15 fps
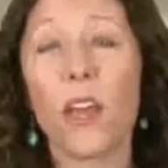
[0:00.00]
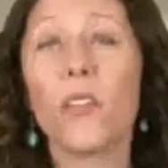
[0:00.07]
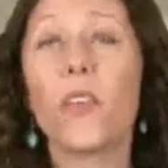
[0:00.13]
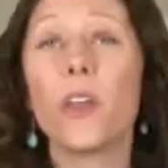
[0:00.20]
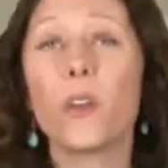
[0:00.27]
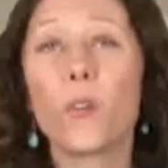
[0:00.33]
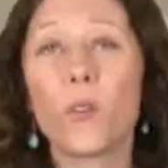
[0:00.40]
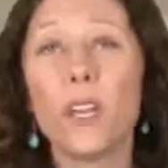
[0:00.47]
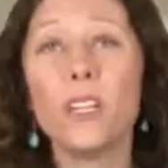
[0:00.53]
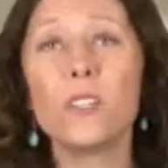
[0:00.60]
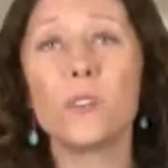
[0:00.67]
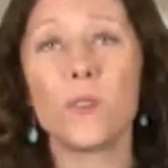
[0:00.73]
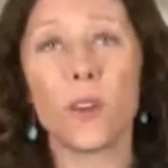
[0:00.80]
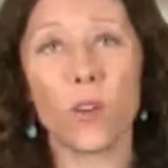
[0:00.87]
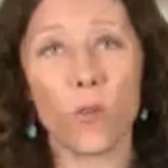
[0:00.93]
They agree
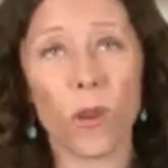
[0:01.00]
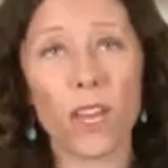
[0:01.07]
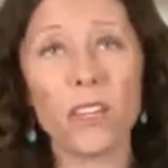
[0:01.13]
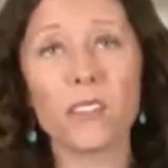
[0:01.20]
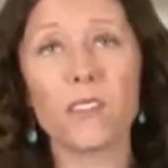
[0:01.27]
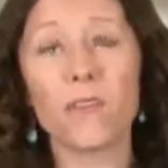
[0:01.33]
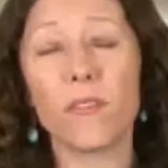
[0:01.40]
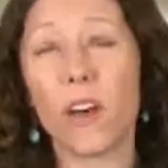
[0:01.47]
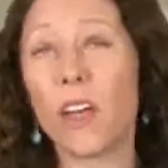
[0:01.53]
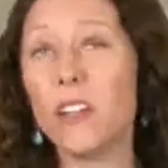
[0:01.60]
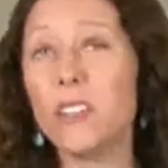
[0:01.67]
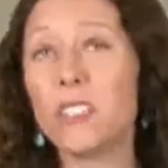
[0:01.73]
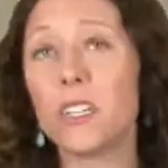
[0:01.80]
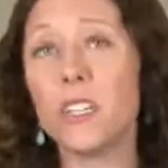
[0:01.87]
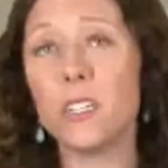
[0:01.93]
to a grant of
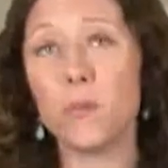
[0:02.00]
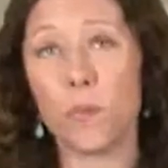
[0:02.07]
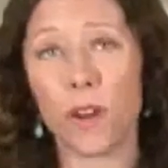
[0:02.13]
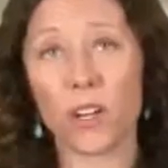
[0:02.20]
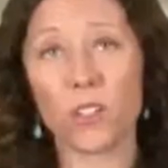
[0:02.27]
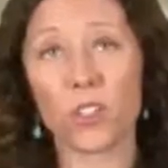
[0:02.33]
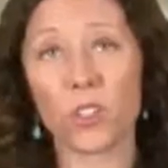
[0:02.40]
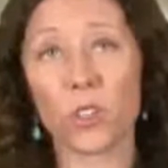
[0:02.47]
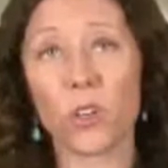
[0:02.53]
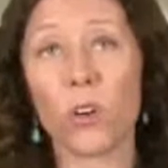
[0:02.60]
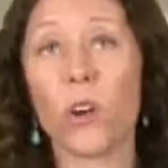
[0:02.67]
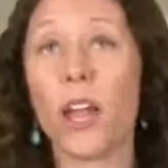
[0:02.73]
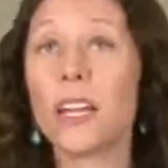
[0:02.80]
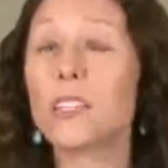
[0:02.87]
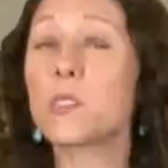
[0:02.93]
voluntary departure
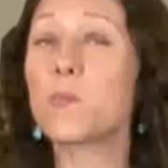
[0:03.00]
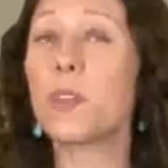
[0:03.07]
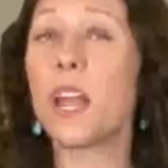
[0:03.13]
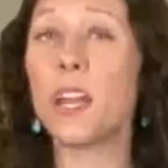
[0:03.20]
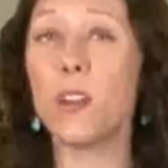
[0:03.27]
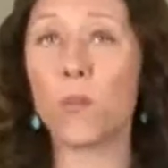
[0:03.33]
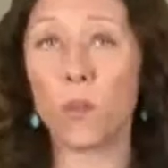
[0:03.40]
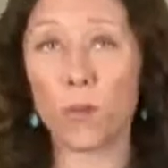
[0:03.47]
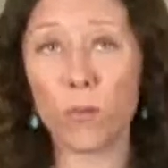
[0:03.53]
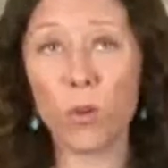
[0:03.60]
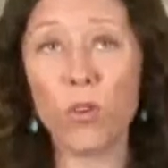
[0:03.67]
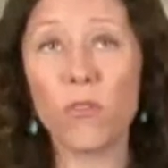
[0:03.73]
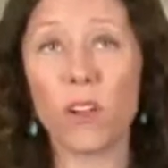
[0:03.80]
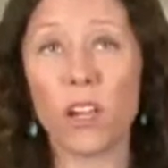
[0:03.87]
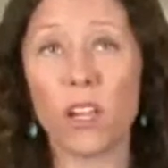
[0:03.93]
or expedited
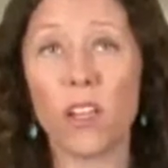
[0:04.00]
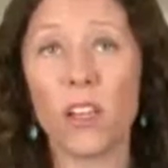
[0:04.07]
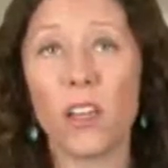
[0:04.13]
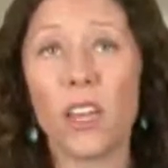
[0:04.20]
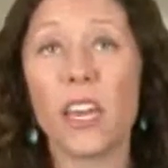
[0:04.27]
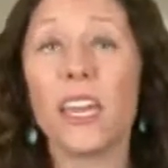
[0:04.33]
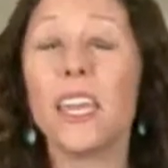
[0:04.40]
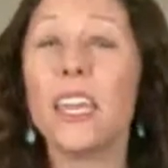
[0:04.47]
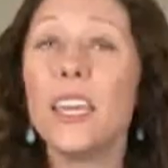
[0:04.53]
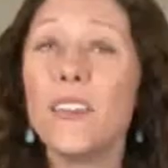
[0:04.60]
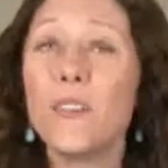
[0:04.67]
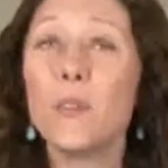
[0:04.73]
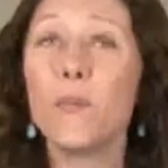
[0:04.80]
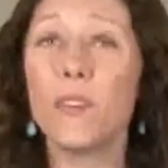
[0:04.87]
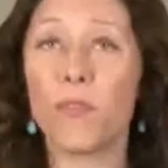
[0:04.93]
removal
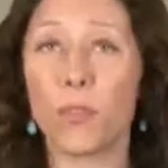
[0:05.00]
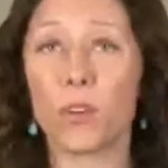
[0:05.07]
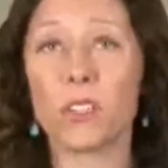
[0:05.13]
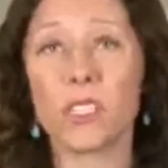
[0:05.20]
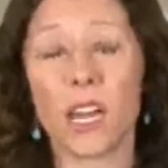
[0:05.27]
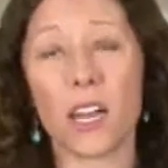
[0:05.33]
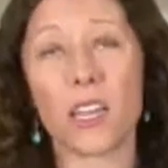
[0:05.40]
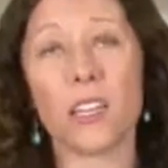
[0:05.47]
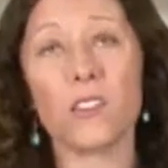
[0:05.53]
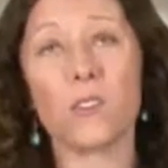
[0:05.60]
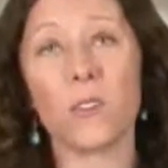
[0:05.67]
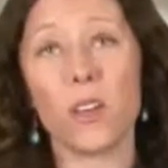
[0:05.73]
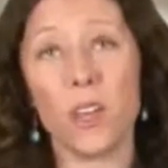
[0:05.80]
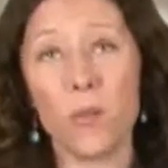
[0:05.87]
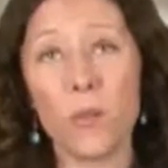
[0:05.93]
even before talking
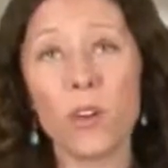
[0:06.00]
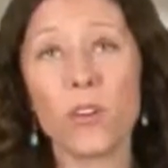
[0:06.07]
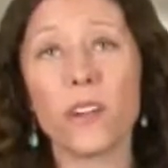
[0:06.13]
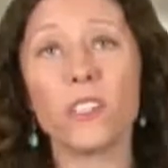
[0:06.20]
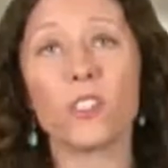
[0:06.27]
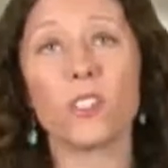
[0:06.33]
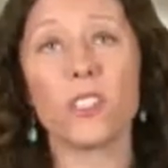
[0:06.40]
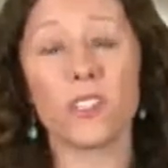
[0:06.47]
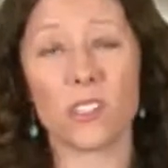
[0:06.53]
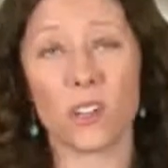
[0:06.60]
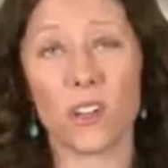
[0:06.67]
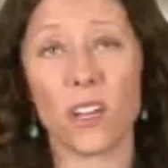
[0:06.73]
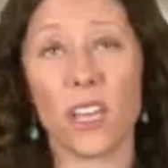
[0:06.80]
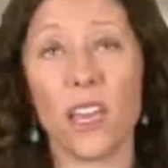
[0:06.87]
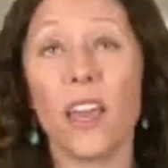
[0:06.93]
to an immigration
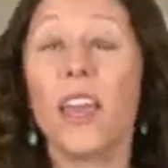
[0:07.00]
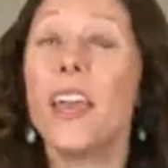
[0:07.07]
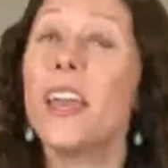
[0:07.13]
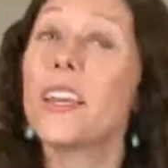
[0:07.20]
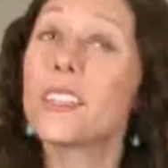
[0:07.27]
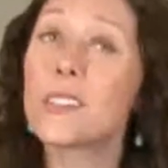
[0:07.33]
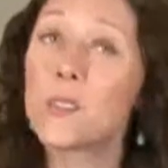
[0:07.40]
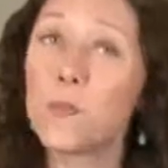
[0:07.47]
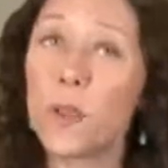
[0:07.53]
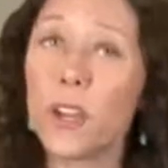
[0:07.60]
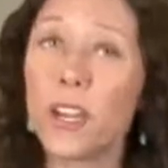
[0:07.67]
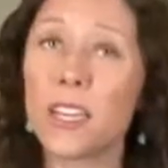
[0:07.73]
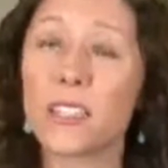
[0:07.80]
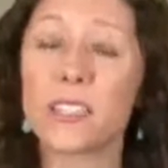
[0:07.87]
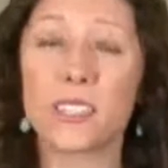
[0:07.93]
attorney
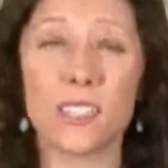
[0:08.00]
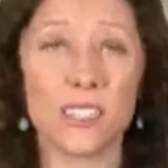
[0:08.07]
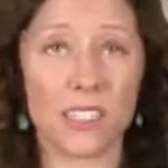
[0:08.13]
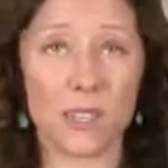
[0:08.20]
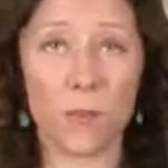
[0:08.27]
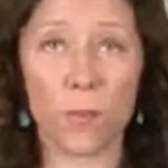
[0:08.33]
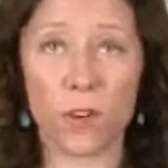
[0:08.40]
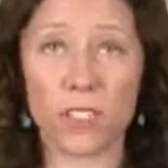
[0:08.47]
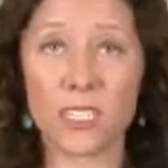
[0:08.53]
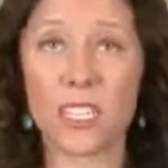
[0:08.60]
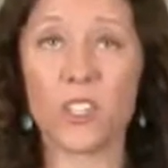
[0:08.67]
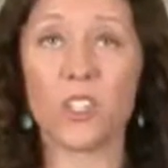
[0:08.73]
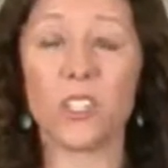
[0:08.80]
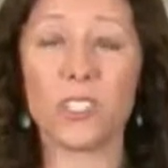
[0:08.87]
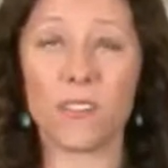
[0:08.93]
experienced in
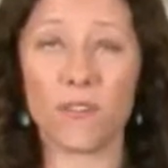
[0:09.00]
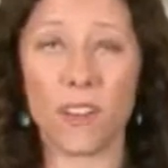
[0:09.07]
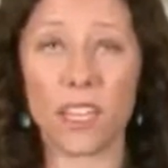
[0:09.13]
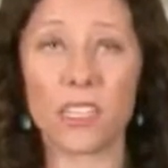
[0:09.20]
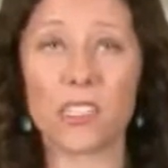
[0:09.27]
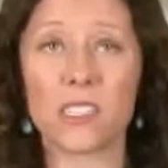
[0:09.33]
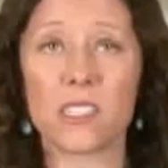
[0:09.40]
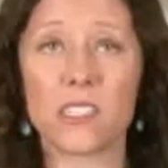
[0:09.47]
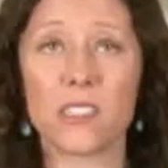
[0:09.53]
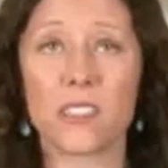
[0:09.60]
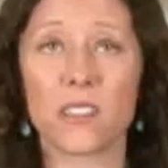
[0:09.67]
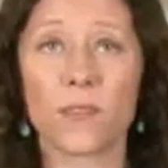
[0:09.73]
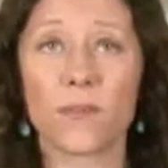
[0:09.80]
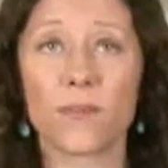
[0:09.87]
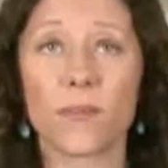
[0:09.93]
deportation defense.